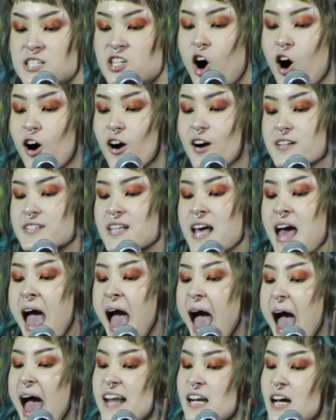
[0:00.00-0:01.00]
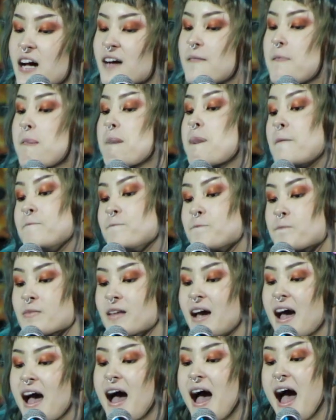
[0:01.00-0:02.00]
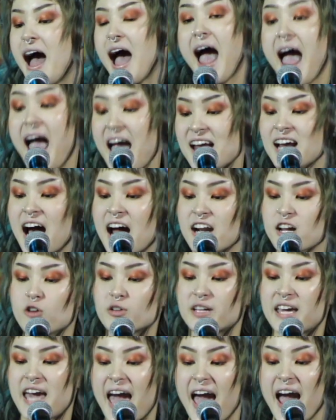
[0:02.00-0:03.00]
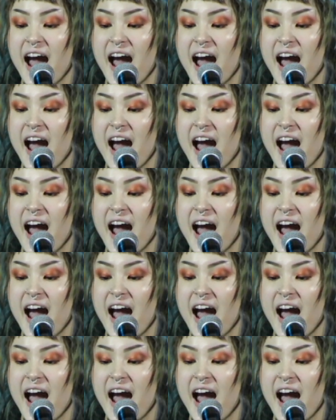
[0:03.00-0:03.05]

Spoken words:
stars. And I don't